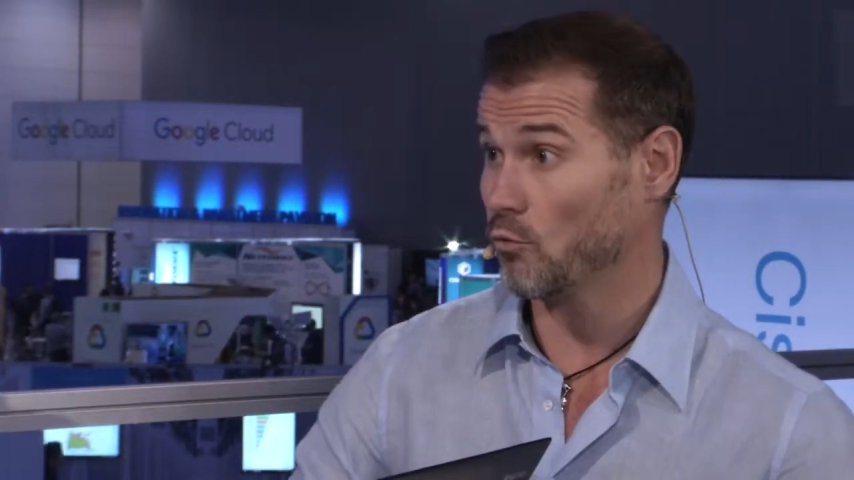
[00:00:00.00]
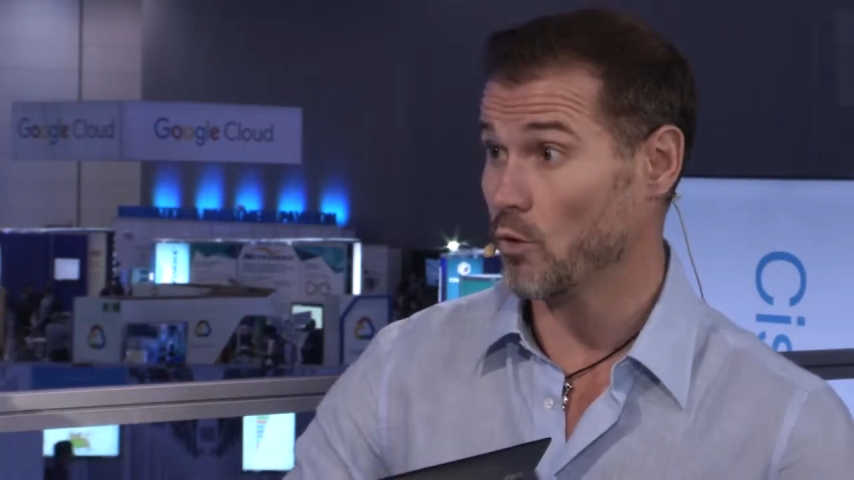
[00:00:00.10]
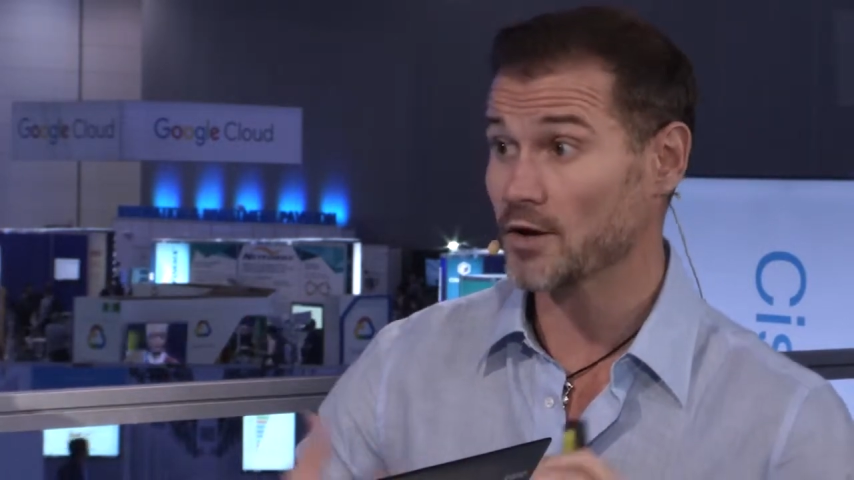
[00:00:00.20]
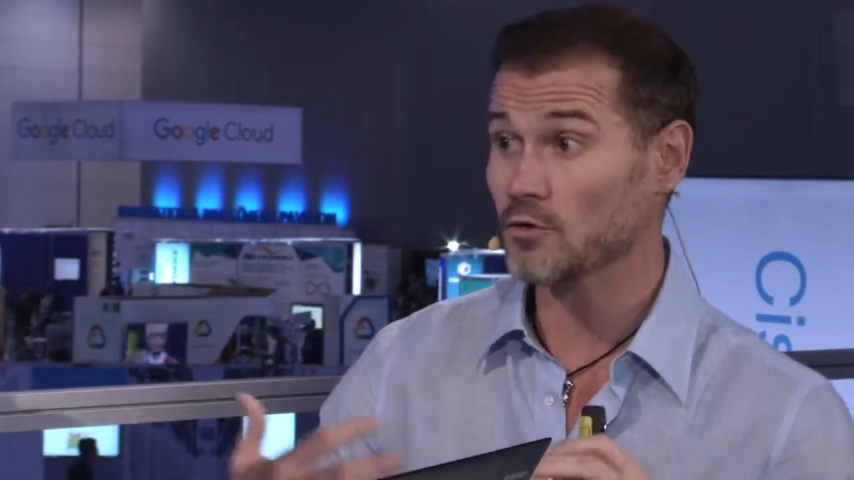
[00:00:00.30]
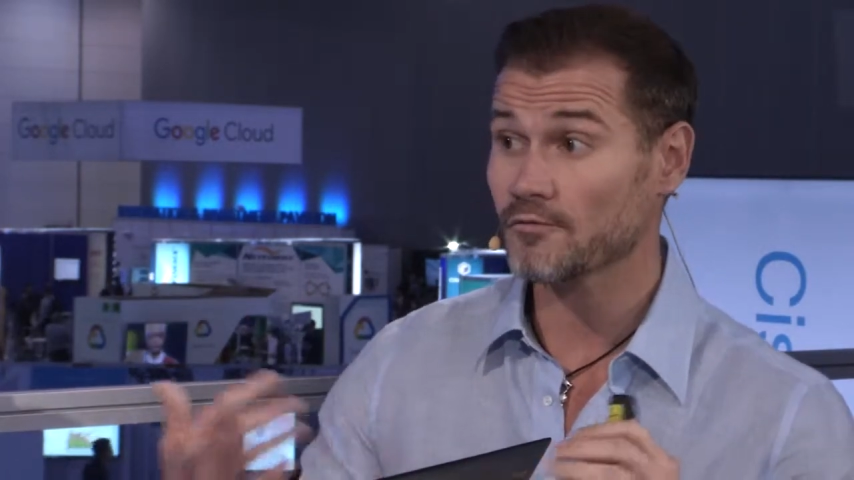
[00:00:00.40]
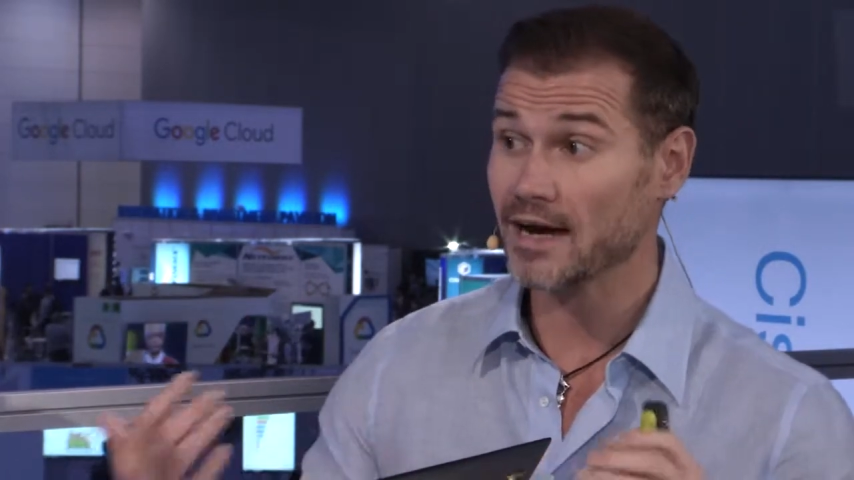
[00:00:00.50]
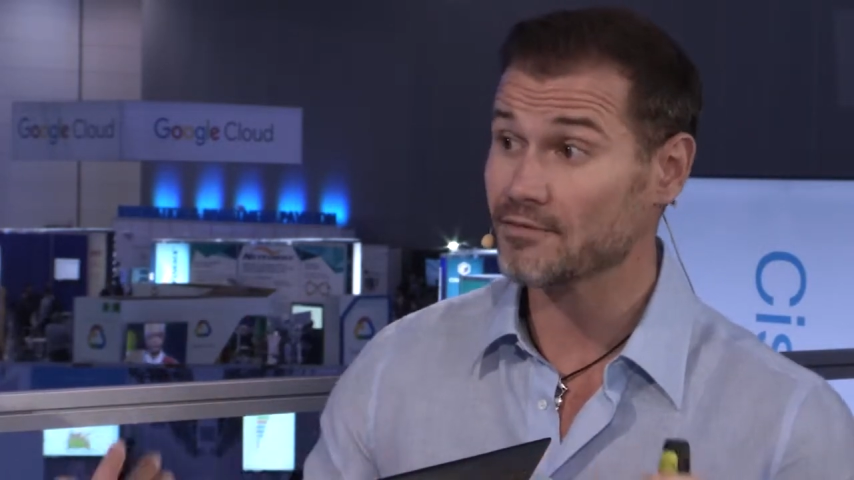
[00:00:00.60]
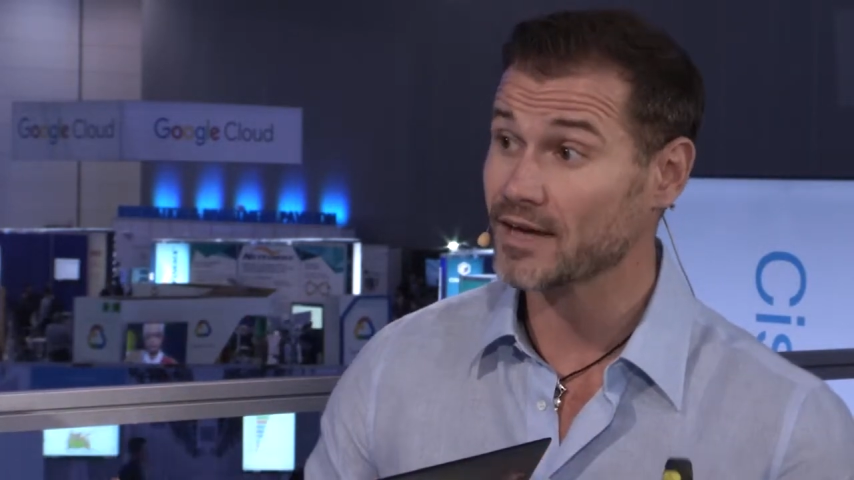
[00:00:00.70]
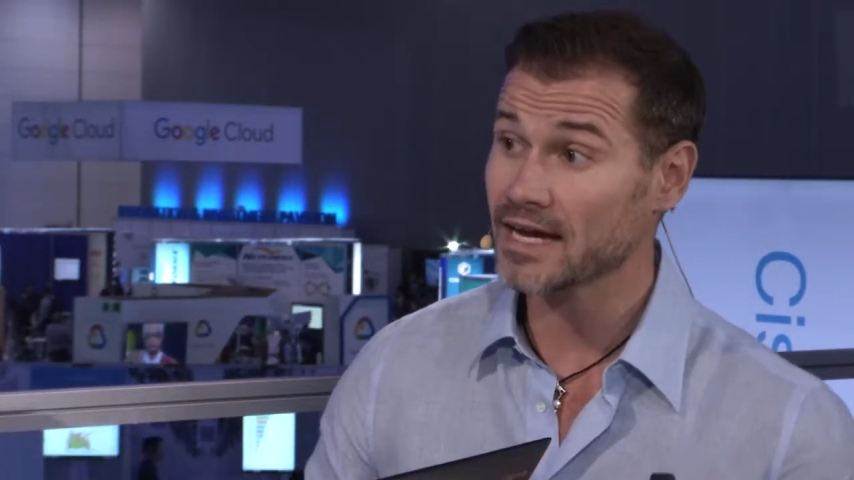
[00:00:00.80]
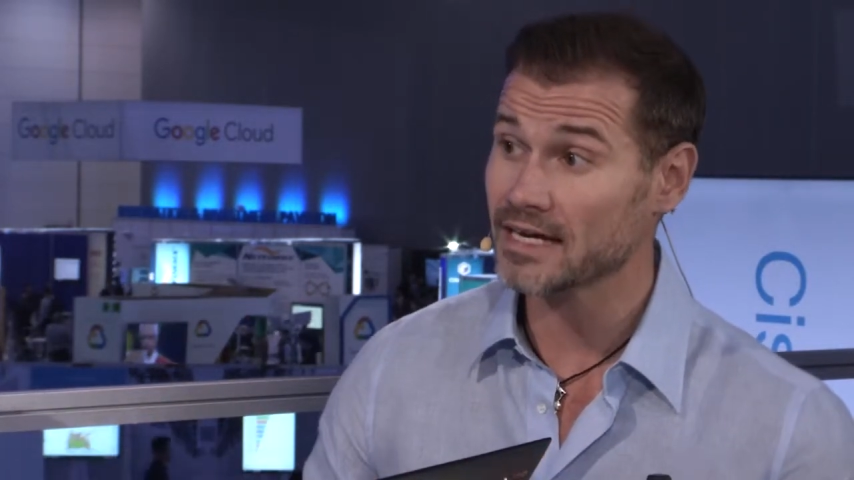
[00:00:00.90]
1 or
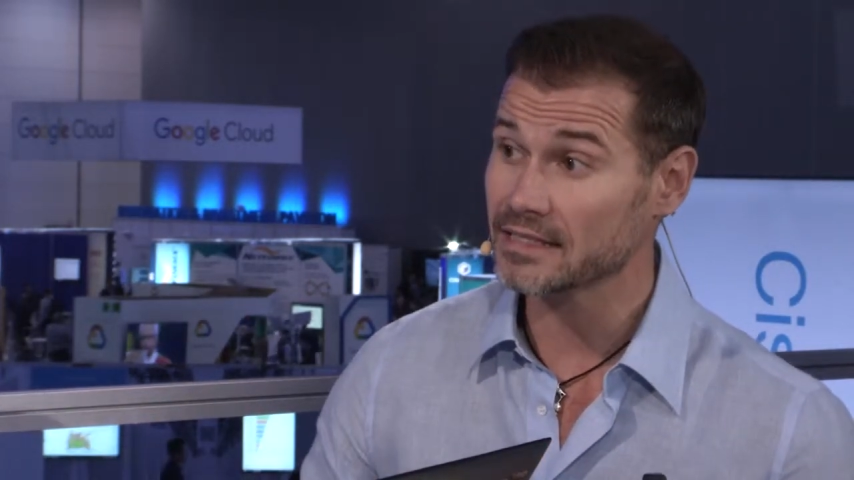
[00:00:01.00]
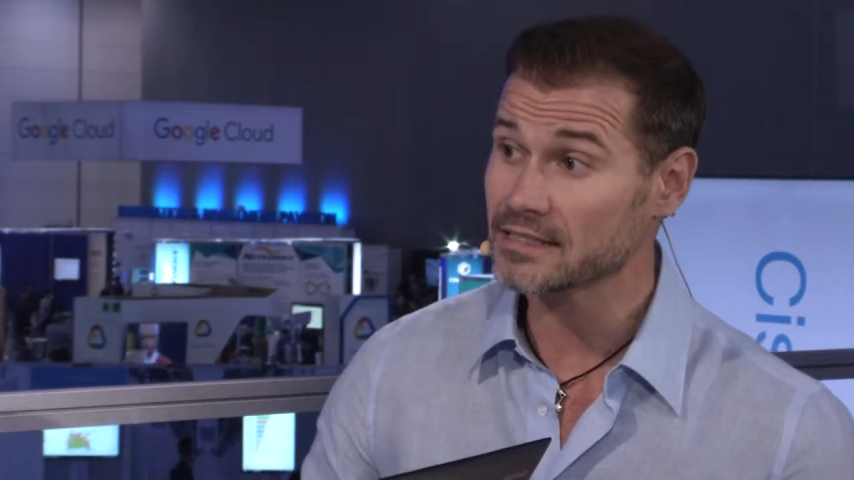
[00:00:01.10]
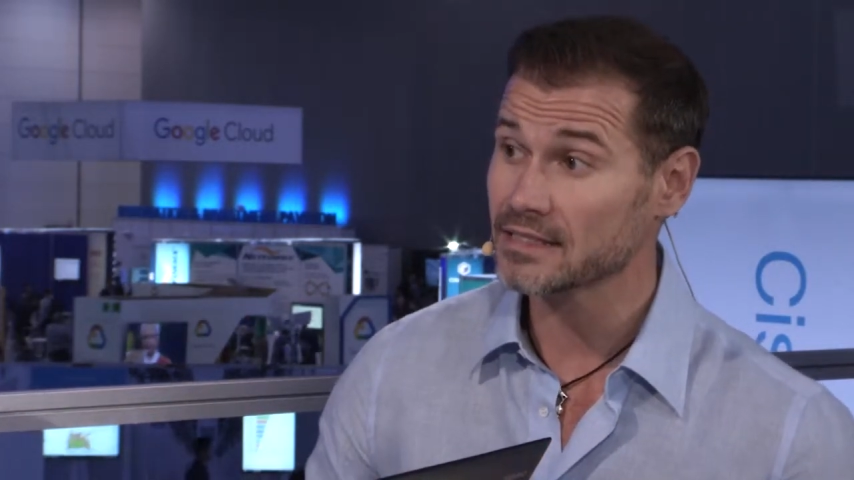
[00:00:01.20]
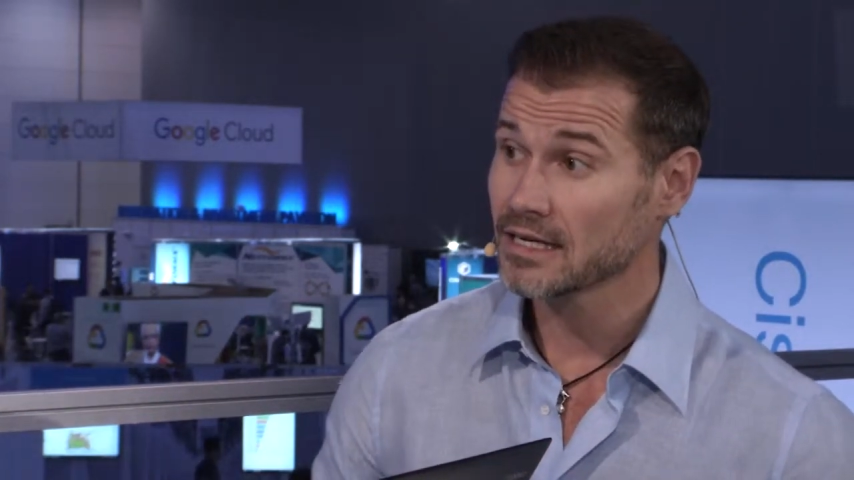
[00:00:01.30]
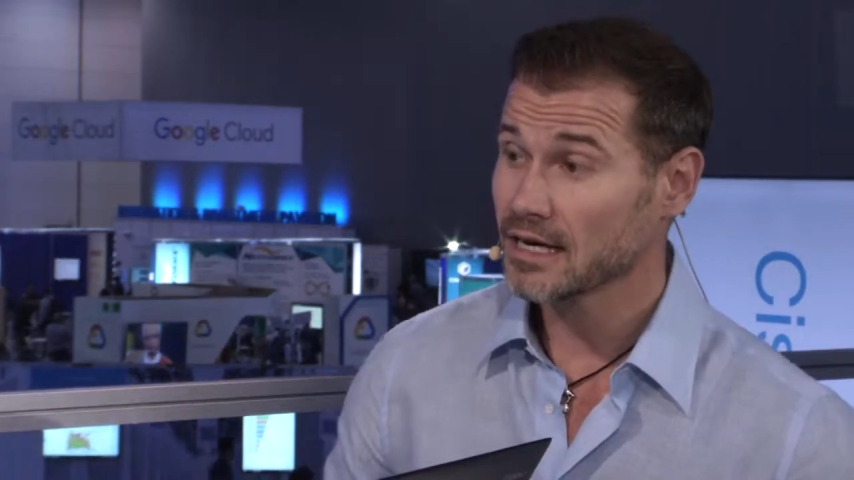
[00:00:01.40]
5 guys